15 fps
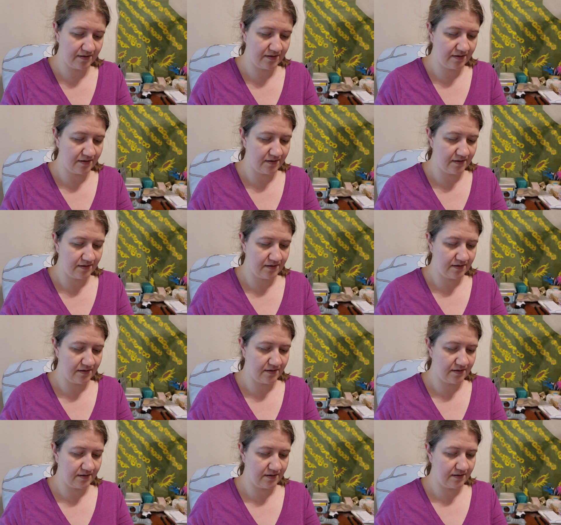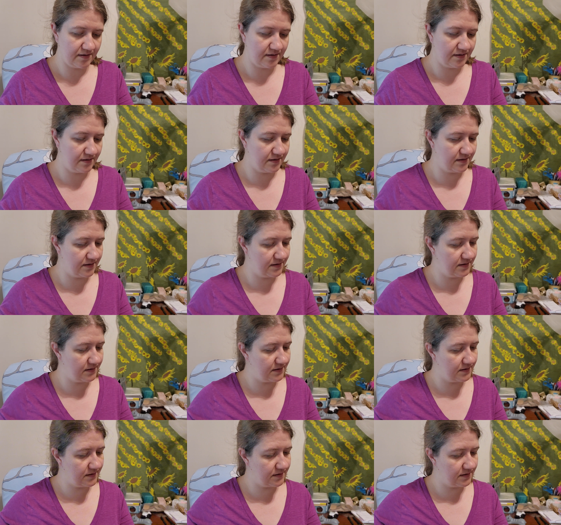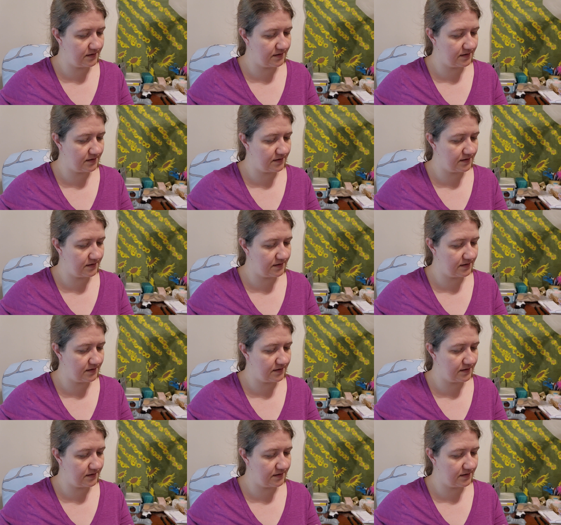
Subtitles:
Nothing is said.